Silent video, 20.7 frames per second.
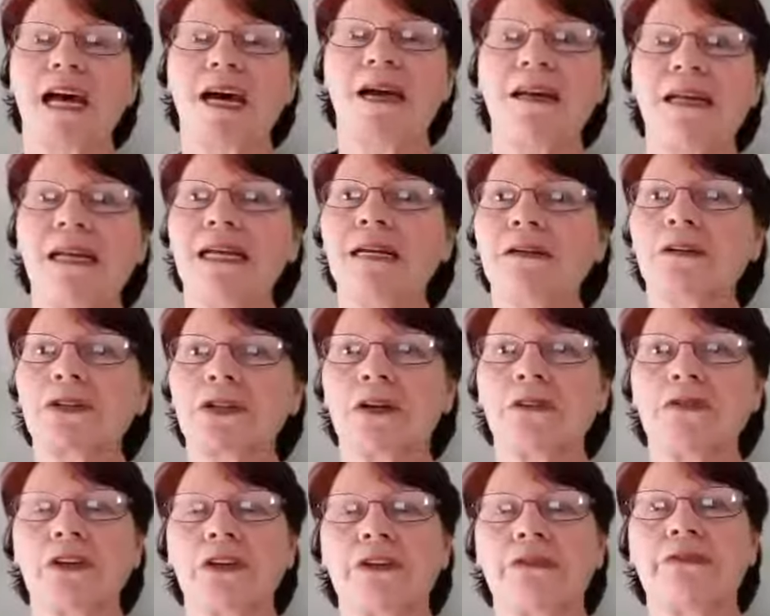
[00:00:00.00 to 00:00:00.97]
gotten healed
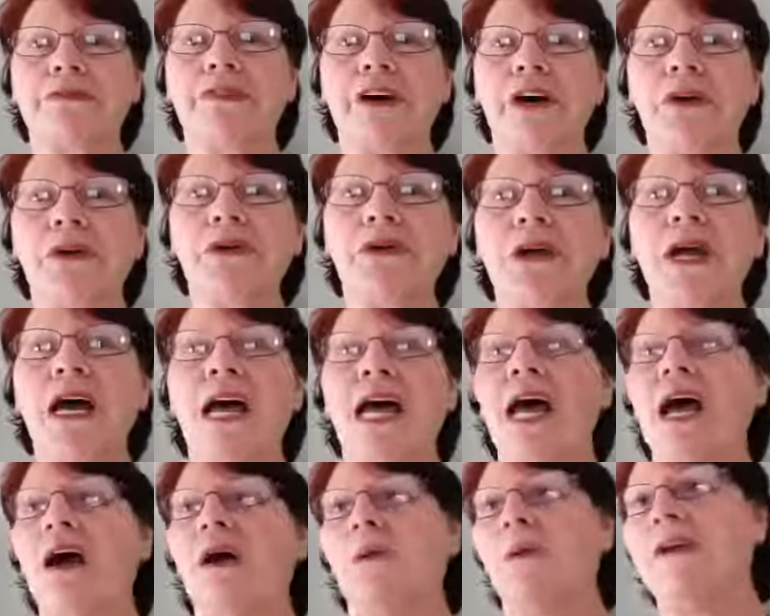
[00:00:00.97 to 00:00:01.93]
over the phone.
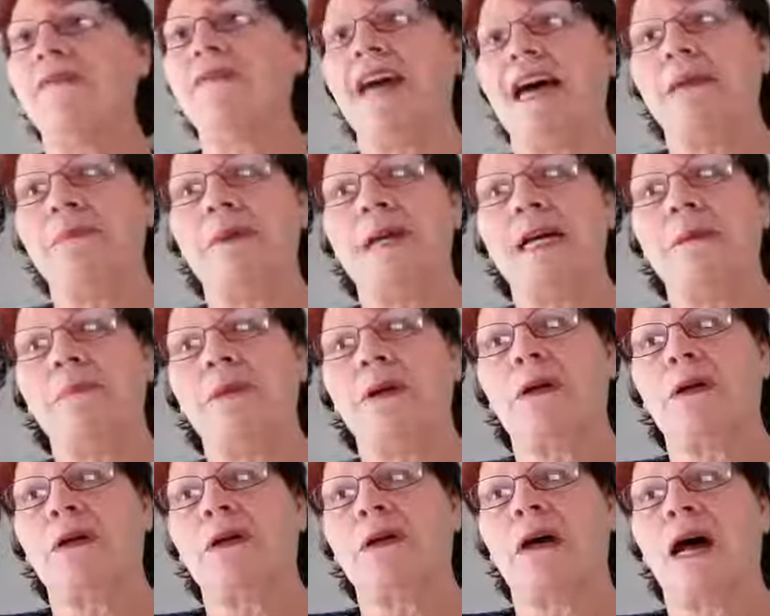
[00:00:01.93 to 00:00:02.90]
We've had
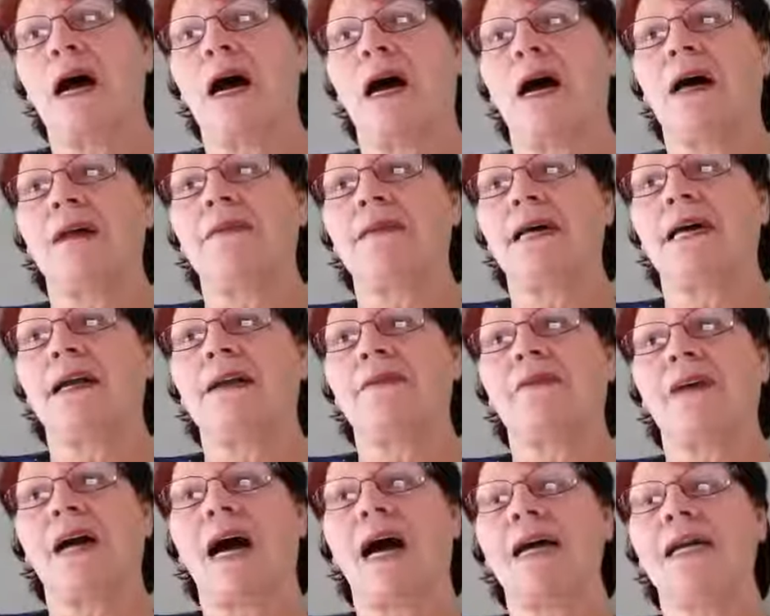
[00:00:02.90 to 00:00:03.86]
people that
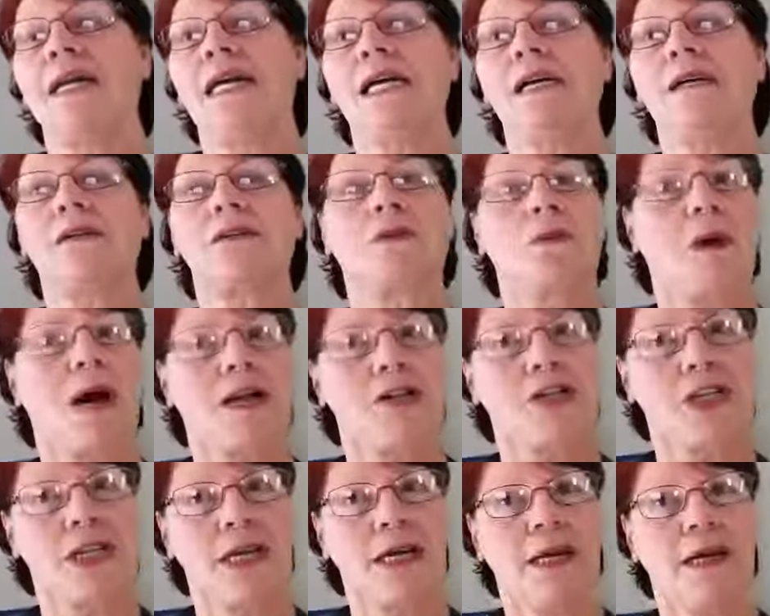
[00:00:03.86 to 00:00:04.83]
have gotten healed
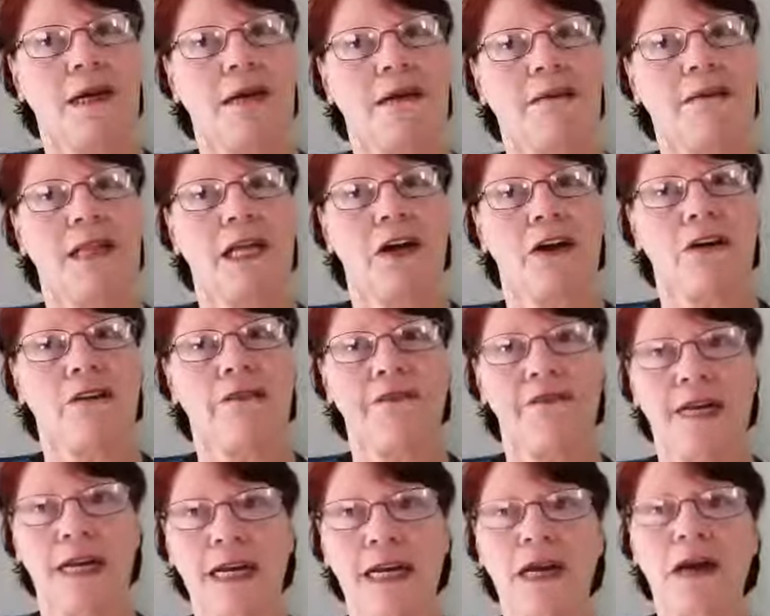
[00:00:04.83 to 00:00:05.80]
watching their
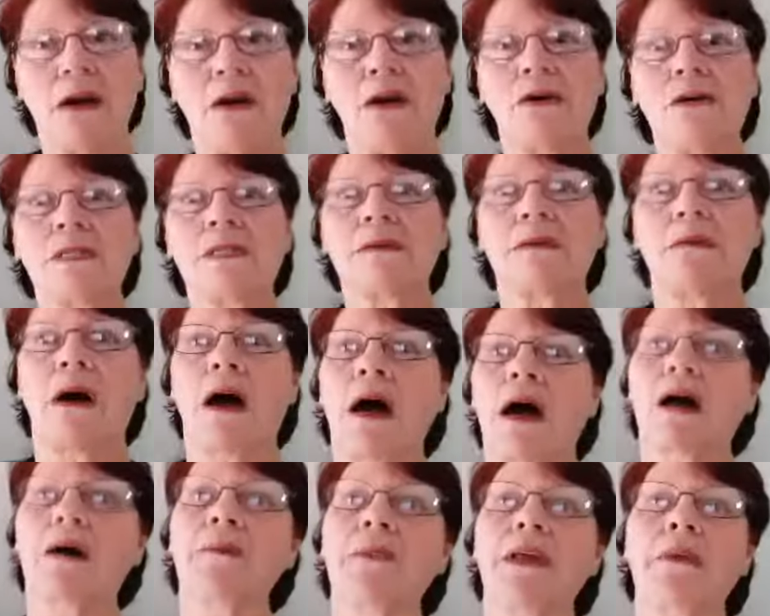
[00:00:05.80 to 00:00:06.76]
videos.
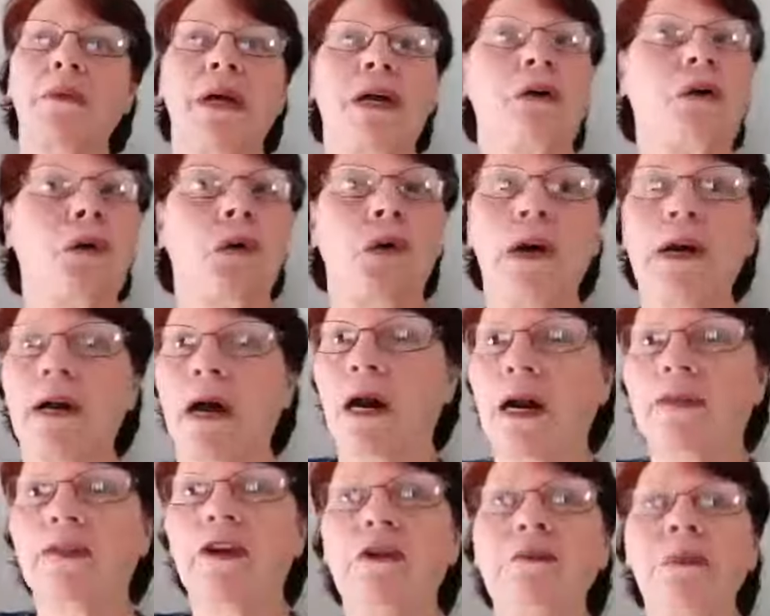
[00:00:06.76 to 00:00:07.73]
They record
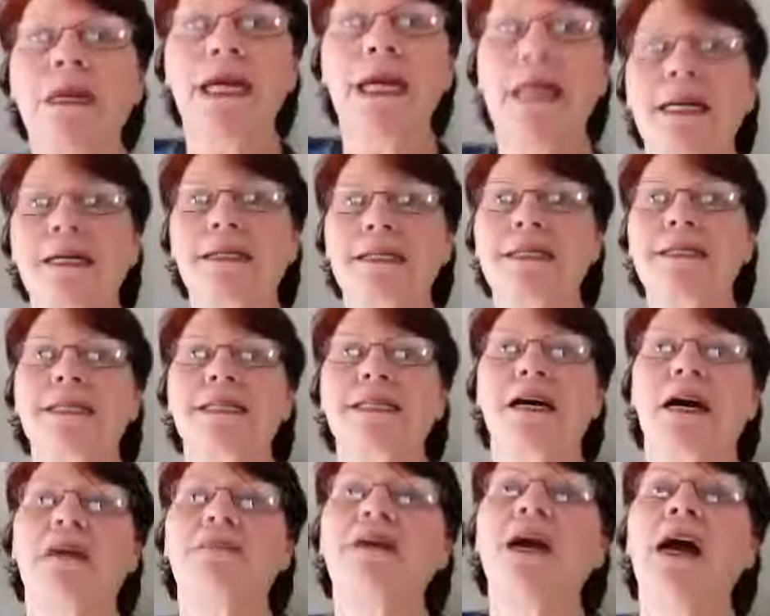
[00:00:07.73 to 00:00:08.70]
all of their meetings and
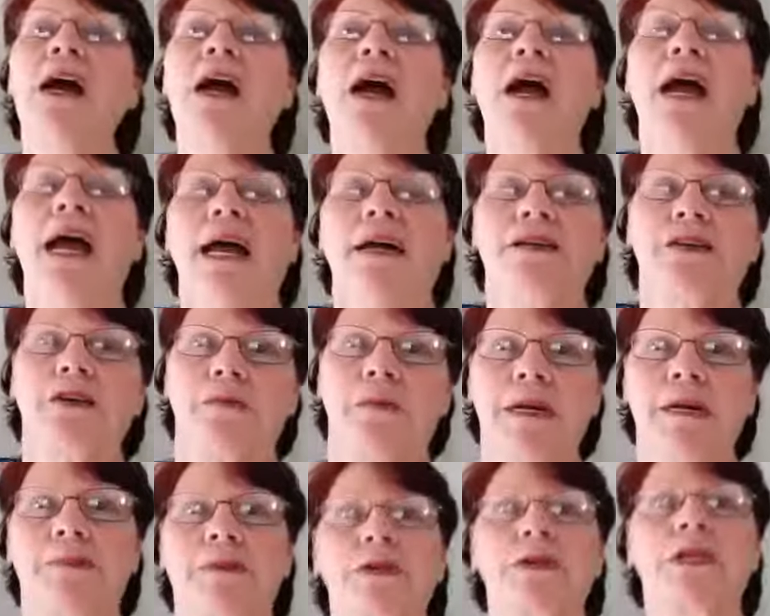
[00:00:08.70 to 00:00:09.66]
stuff so
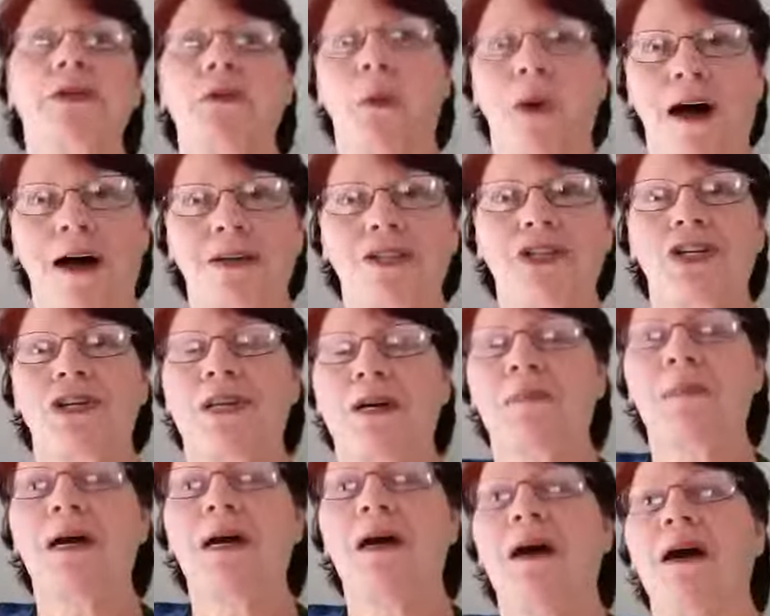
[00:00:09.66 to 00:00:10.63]
people can watch
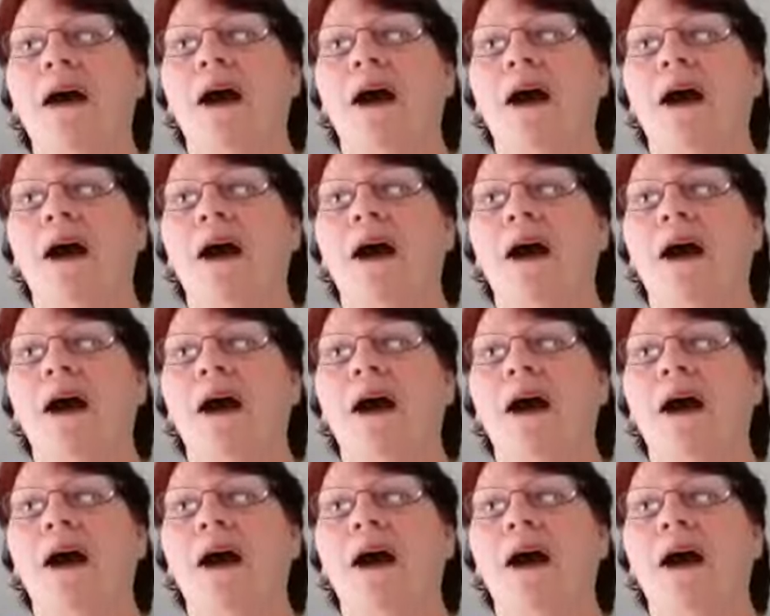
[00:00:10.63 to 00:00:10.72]
them